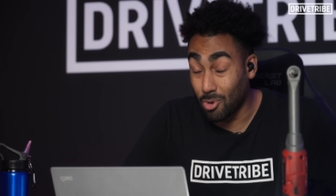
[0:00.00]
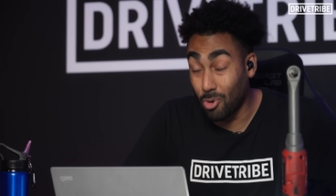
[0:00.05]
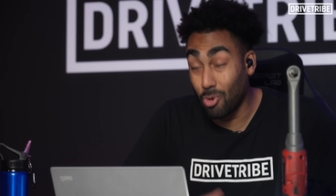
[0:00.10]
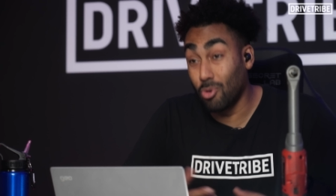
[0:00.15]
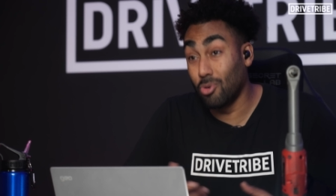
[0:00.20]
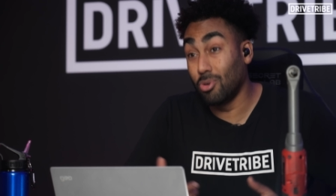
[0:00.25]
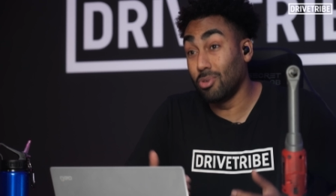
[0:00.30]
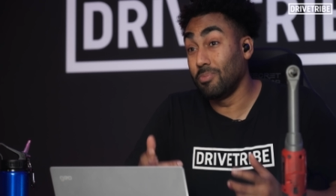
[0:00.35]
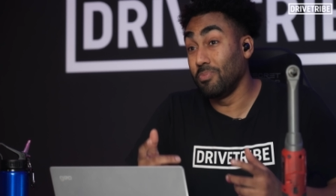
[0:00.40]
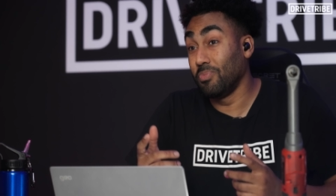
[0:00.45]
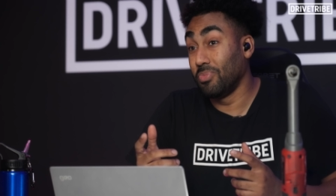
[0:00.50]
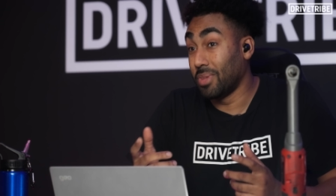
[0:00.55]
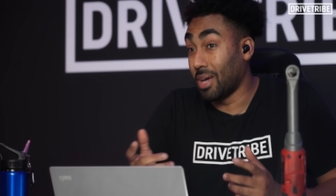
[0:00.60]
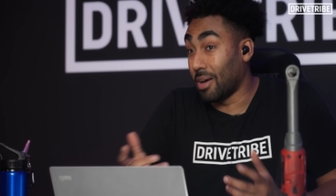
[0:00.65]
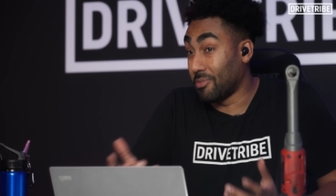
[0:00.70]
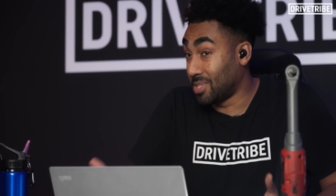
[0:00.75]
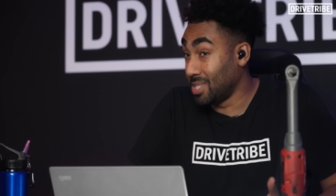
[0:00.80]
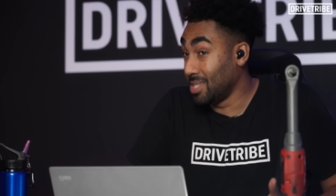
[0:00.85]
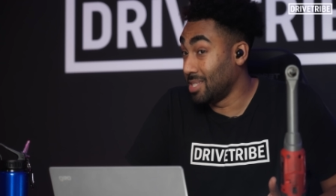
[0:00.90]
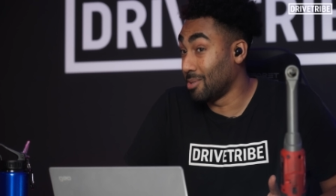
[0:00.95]
Or
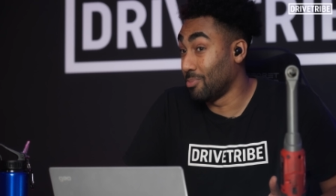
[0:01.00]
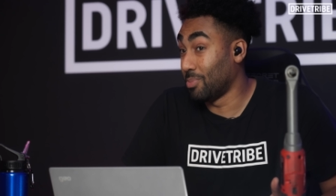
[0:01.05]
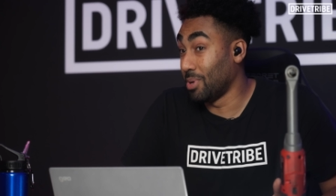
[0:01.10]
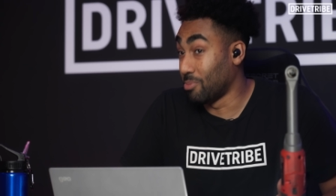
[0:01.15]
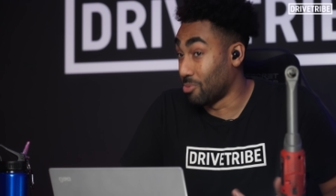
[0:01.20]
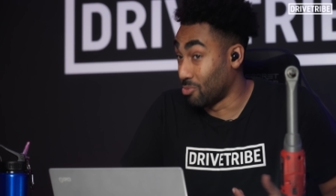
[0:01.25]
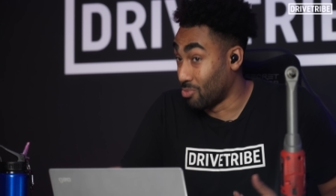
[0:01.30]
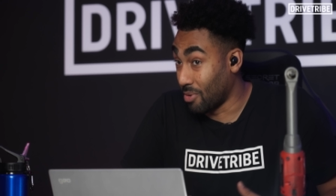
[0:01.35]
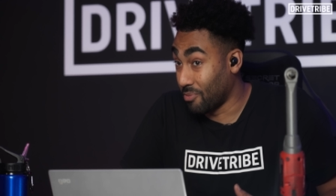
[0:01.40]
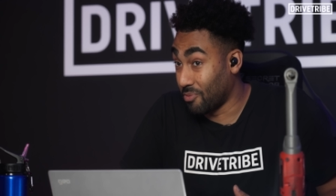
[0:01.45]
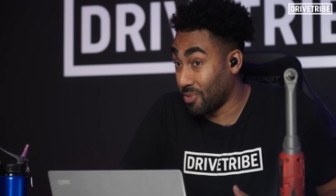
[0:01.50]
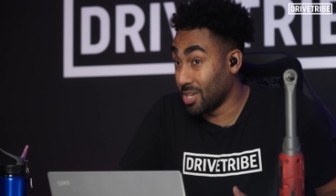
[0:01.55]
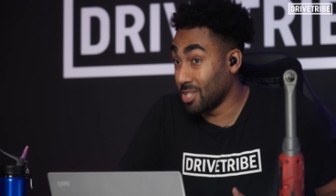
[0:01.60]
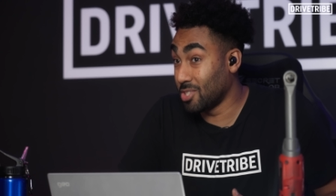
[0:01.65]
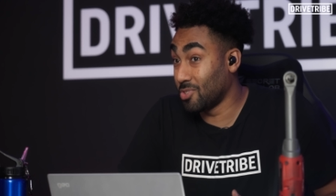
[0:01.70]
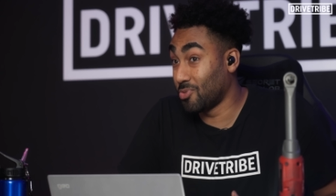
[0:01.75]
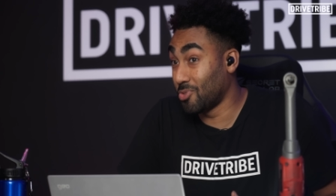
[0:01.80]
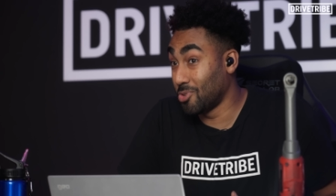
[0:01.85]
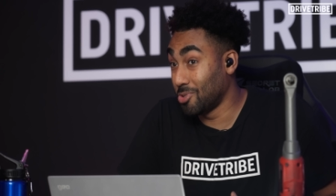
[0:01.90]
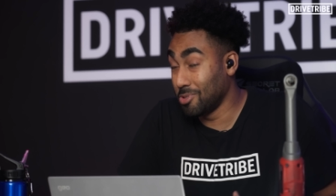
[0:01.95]
I've seen some people
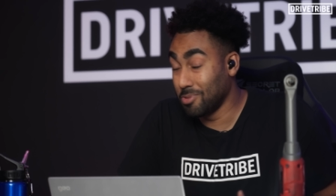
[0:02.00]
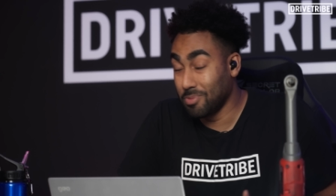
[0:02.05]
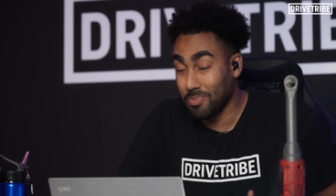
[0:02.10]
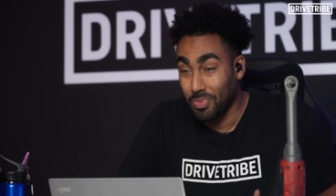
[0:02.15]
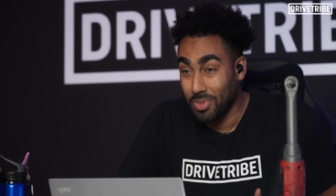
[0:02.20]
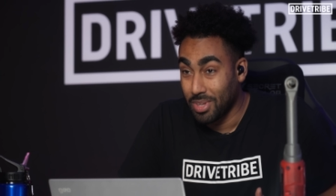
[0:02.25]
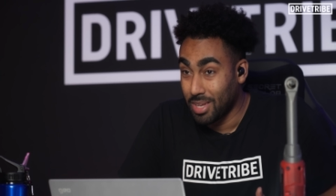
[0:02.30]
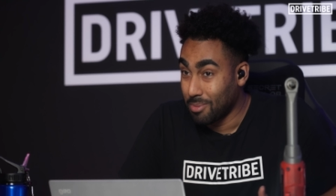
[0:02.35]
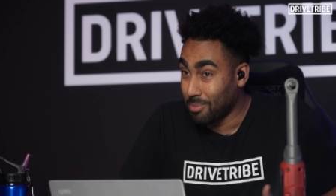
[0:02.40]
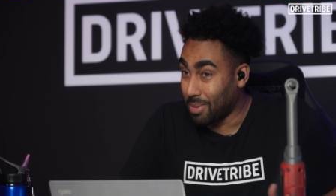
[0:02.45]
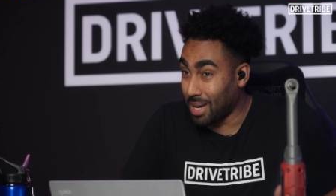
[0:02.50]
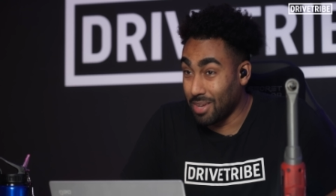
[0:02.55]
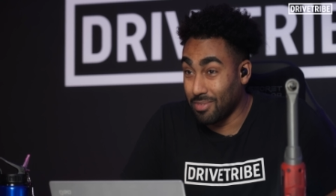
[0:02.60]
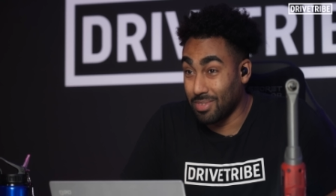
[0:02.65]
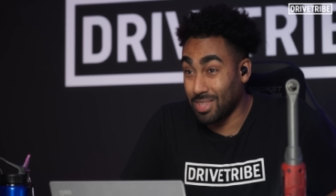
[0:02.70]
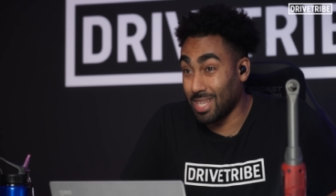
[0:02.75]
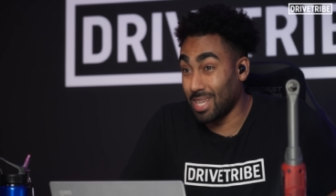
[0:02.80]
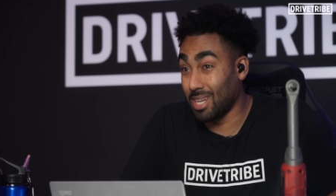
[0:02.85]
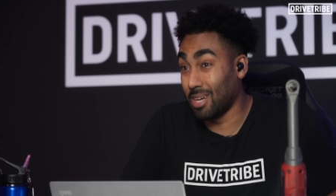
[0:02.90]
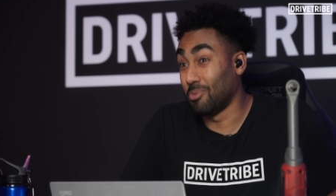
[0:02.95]
reverse through, but
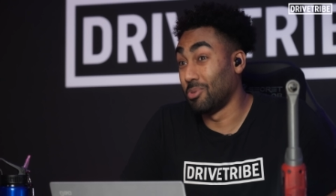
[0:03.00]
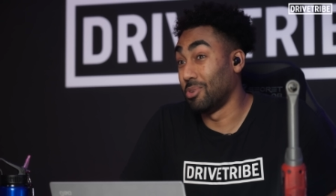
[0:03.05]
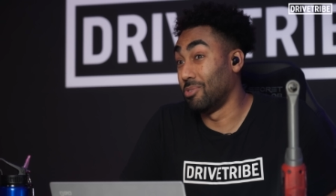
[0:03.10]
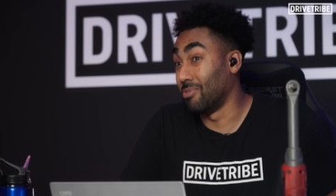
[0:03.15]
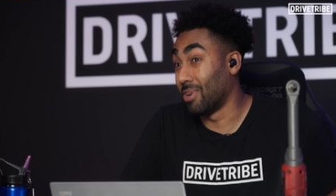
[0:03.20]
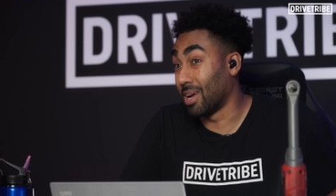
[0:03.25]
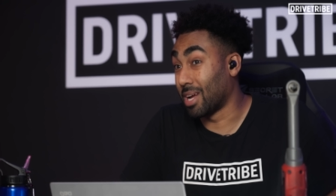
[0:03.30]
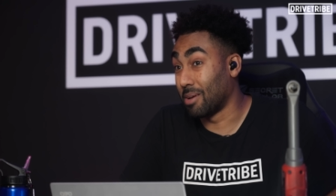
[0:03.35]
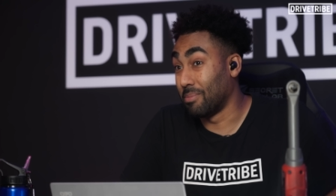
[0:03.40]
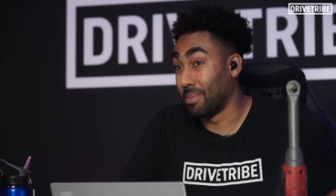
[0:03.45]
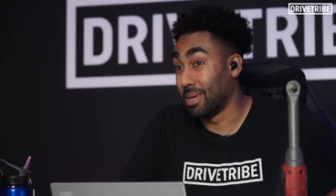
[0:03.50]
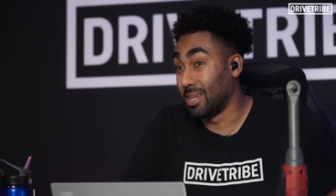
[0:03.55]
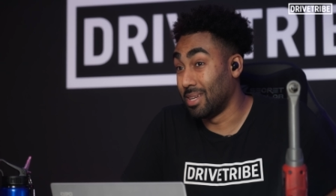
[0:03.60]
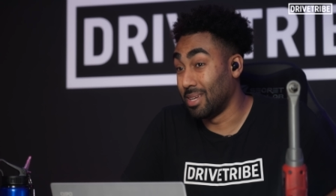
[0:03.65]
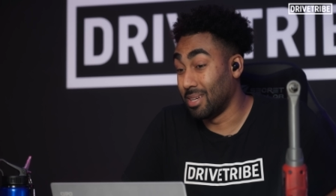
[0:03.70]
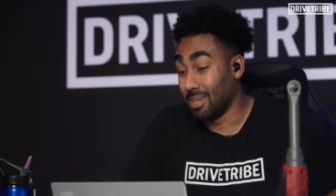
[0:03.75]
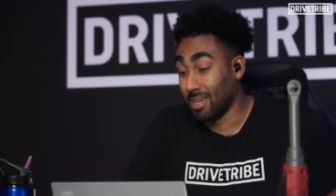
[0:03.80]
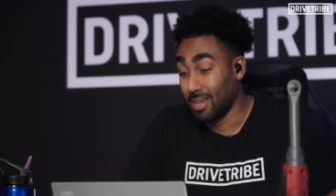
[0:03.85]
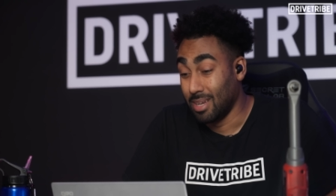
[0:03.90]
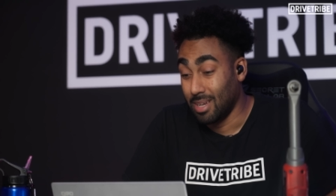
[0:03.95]
even then I wouldn't recommend it.